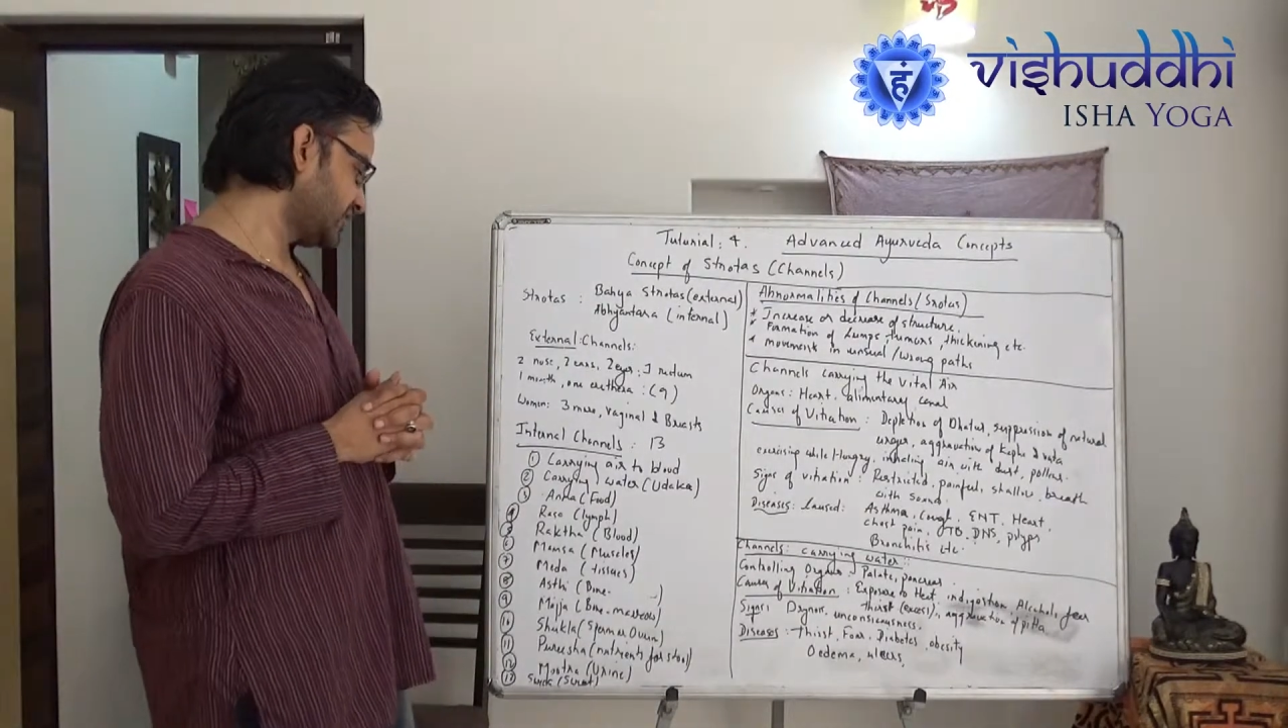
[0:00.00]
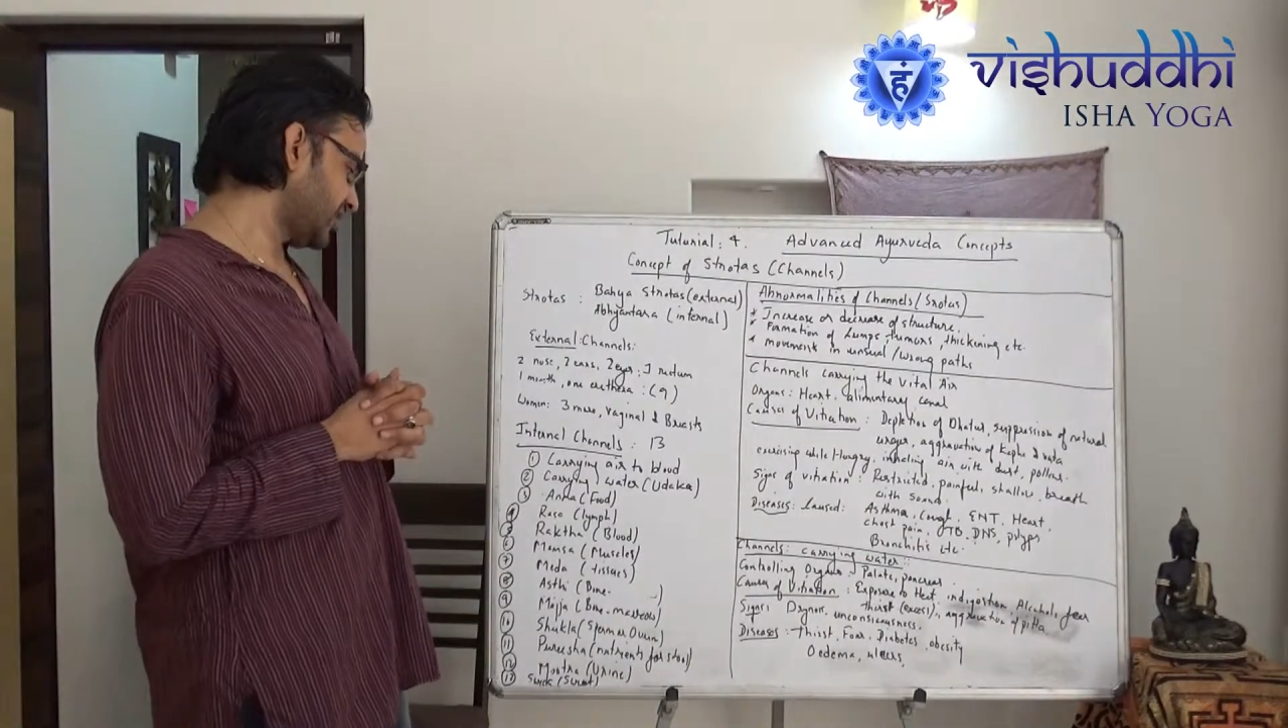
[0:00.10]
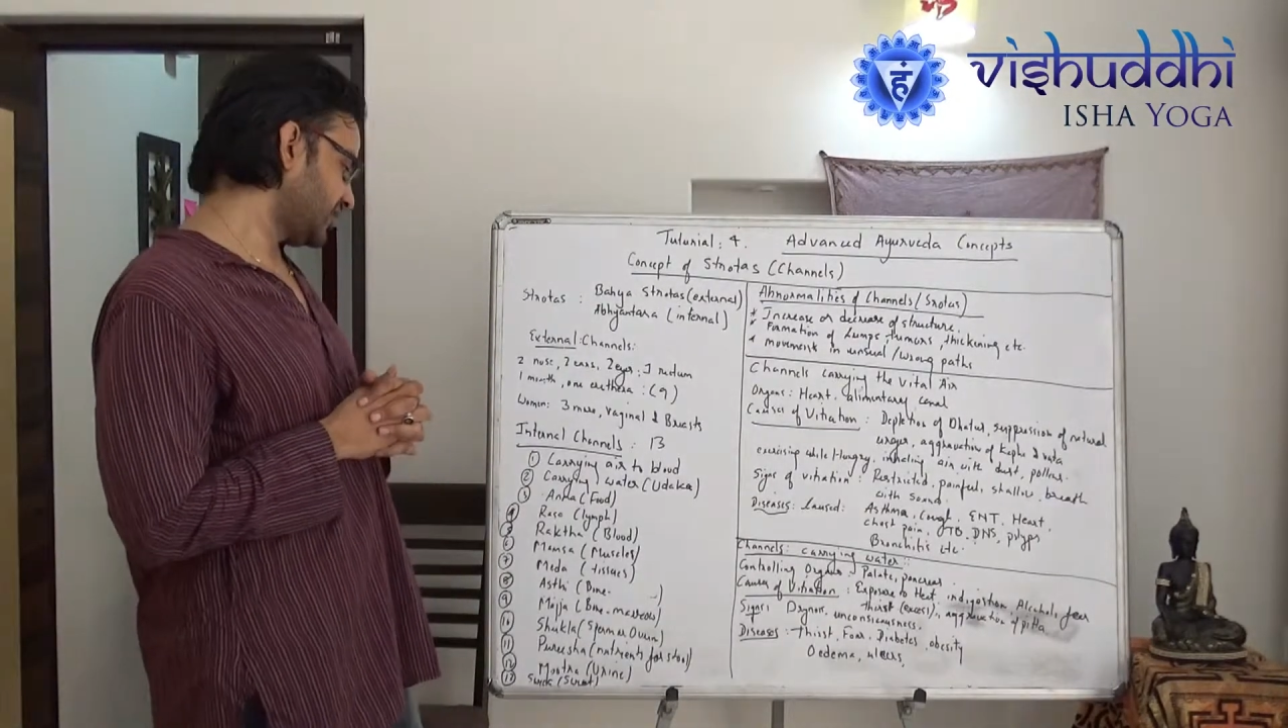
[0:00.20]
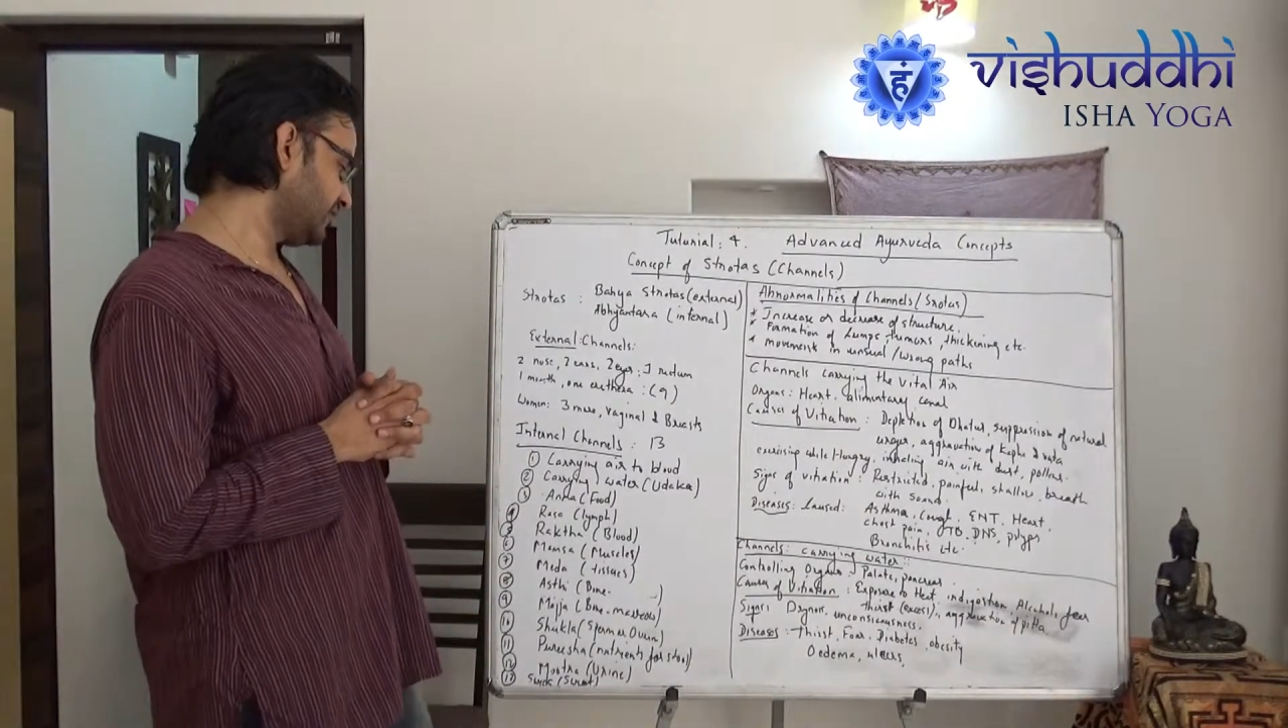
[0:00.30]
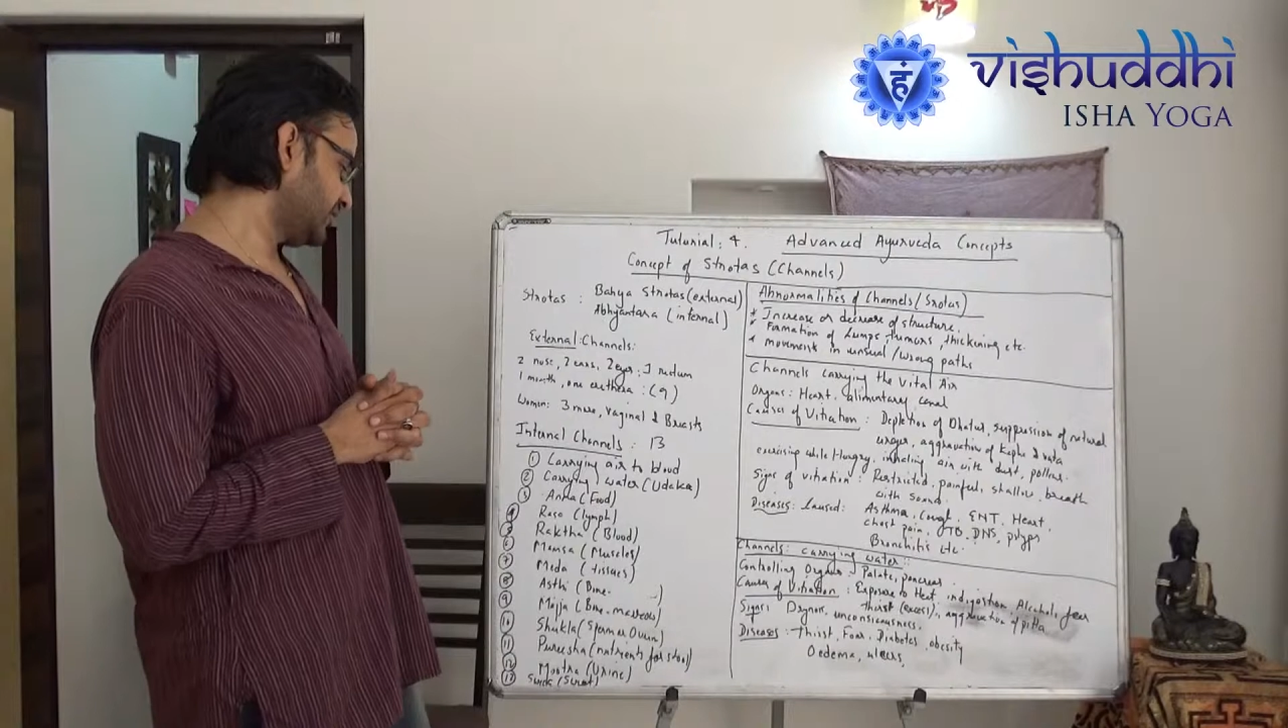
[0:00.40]

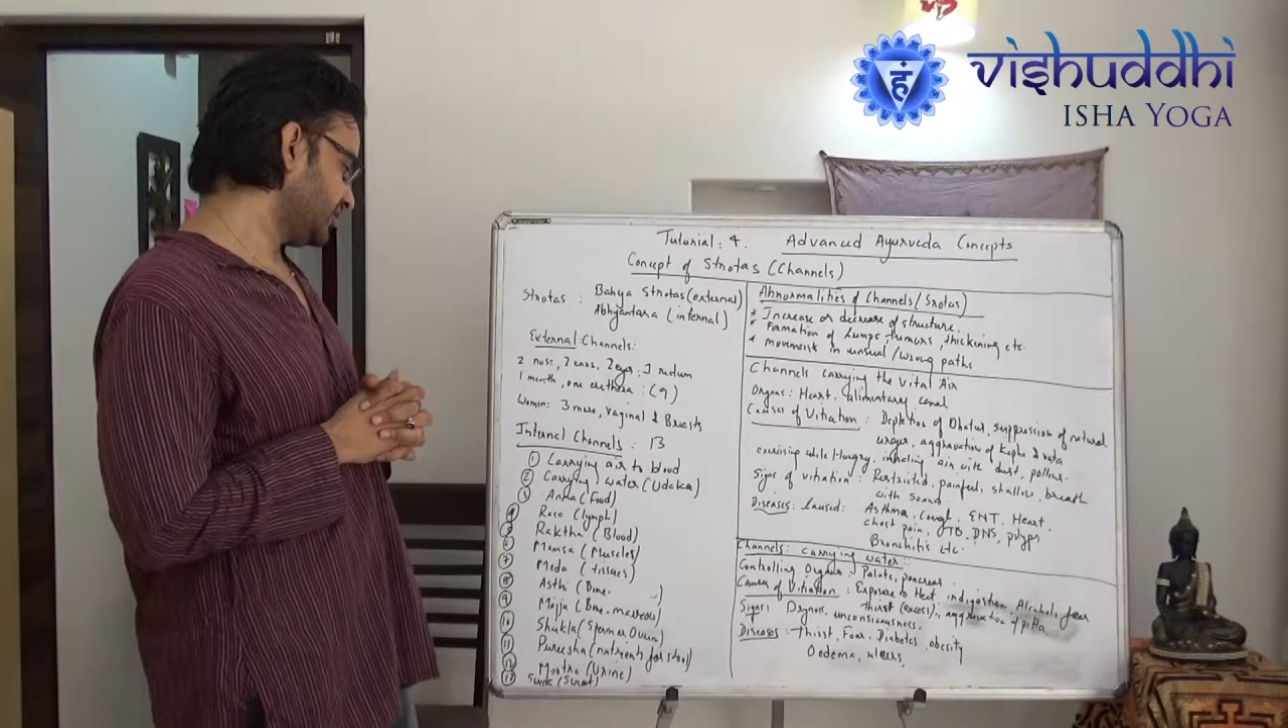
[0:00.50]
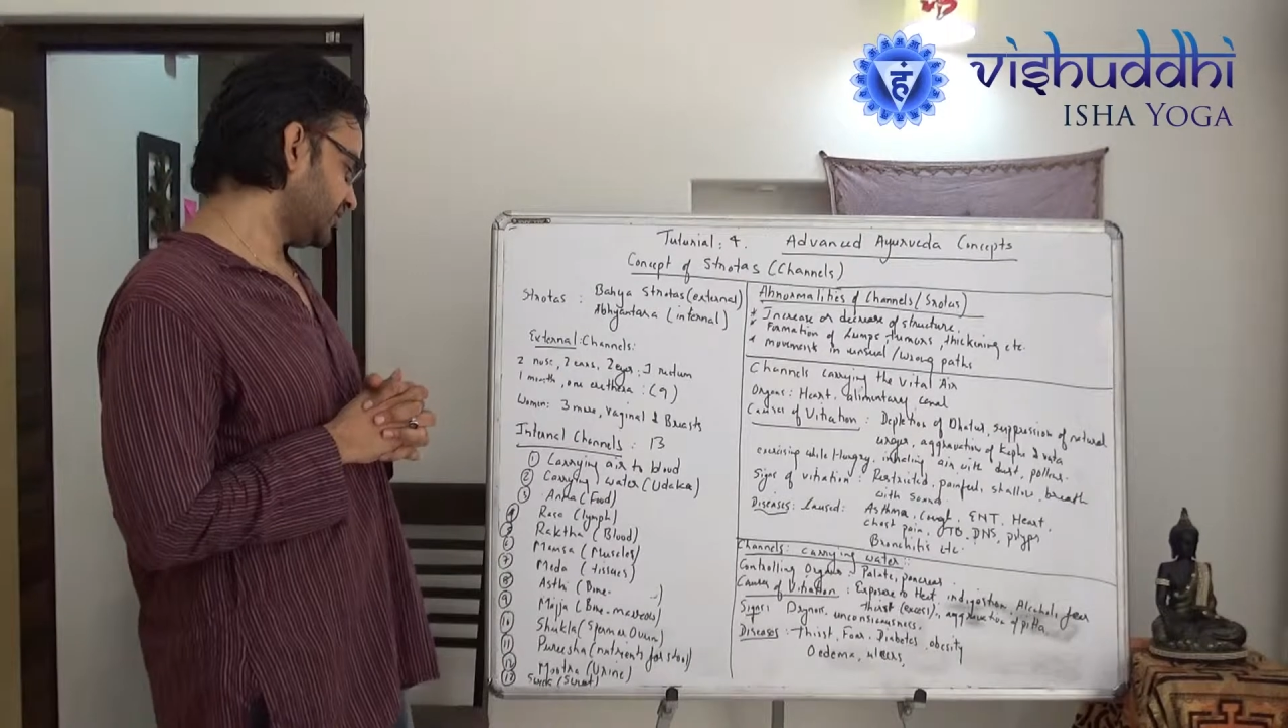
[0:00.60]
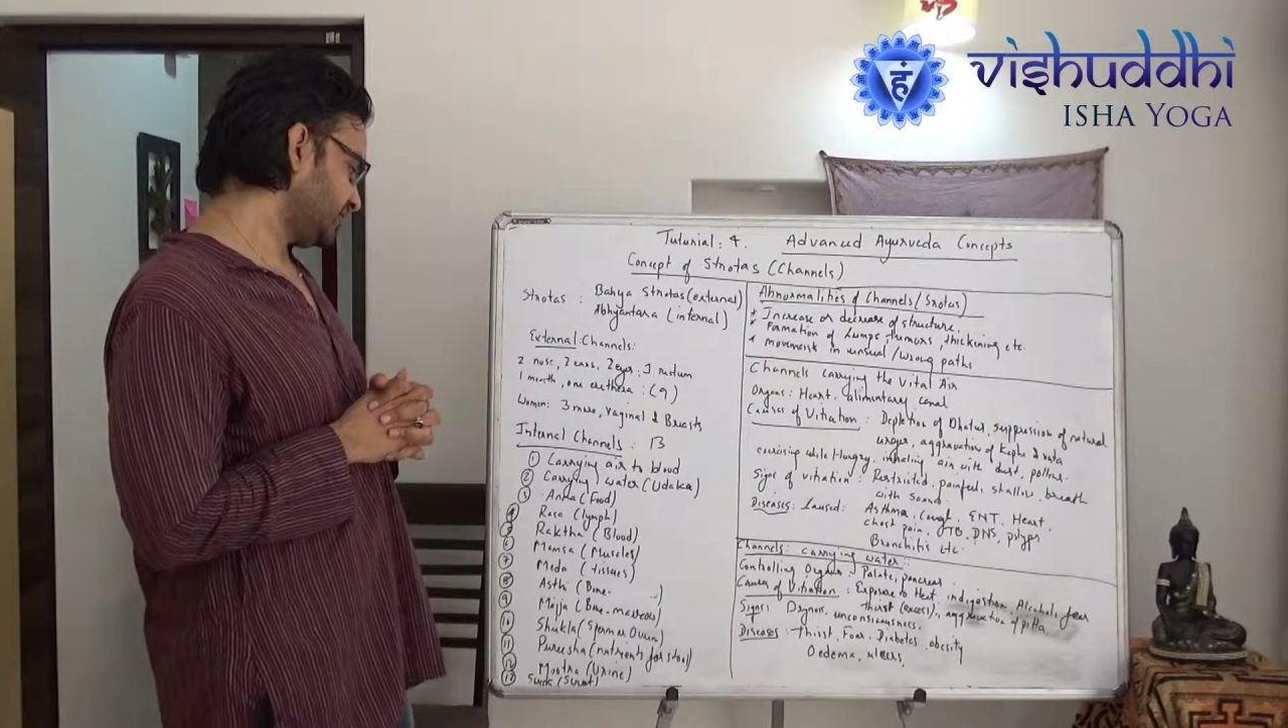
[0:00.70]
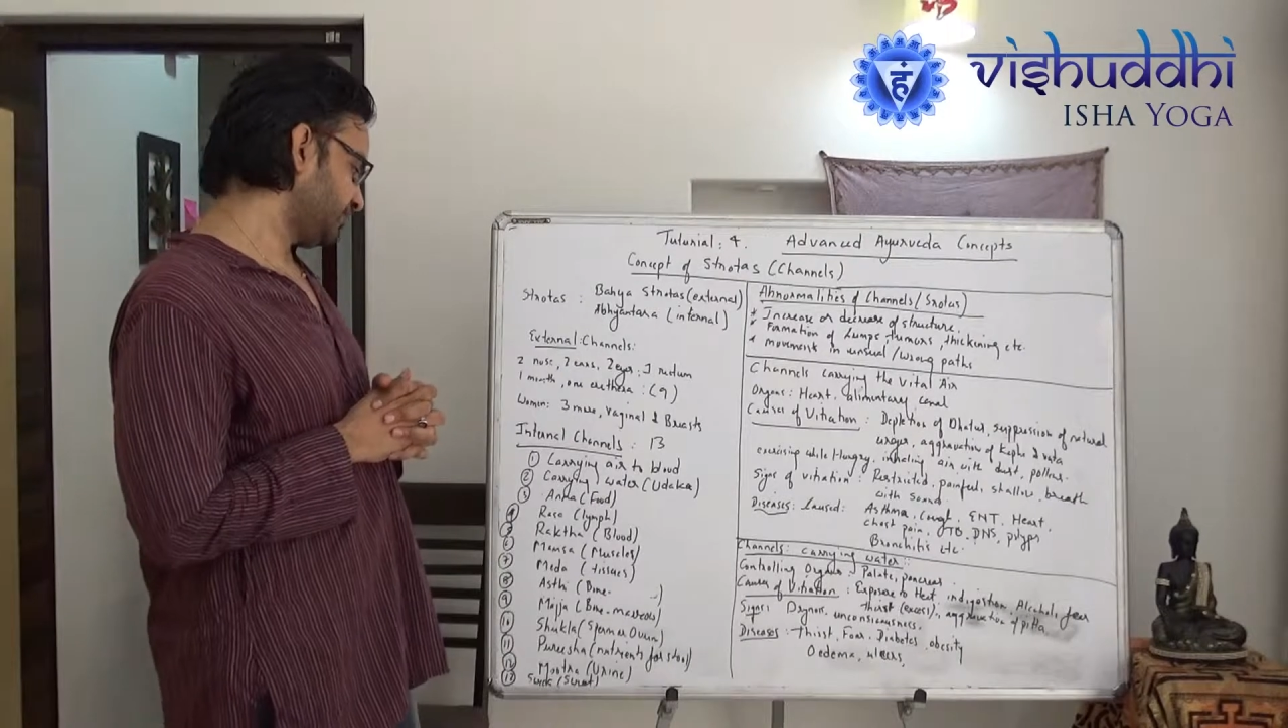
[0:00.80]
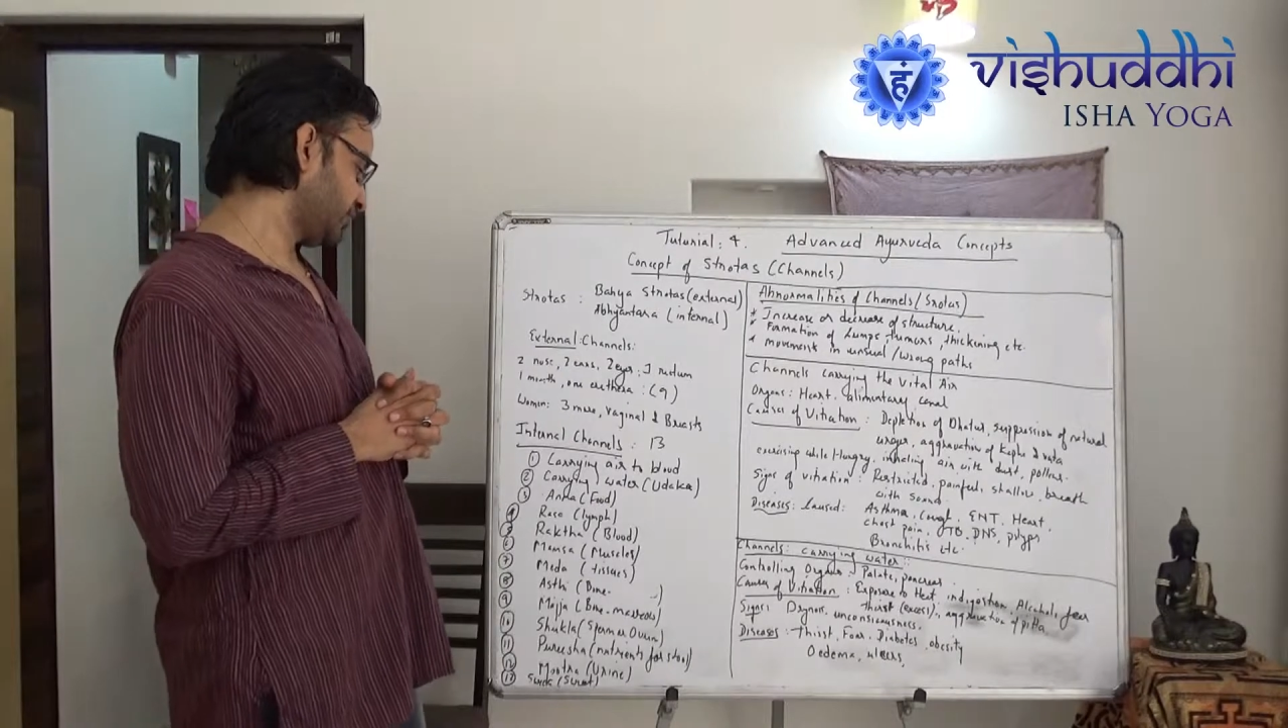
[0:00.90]
carrying the